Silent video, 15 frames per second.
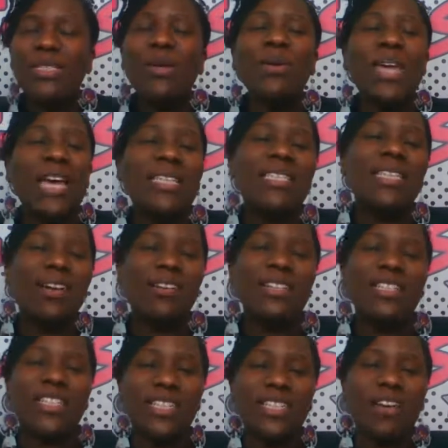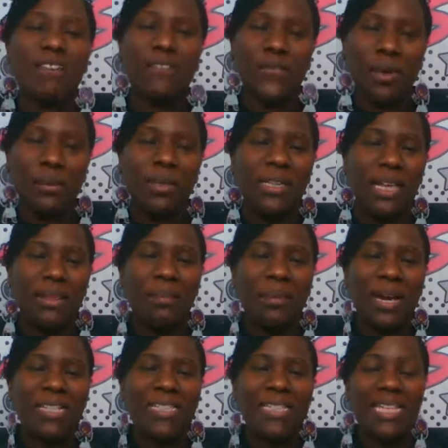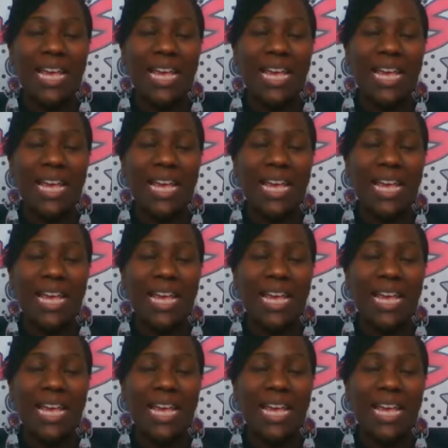So yes, Terry's just confirming that the price is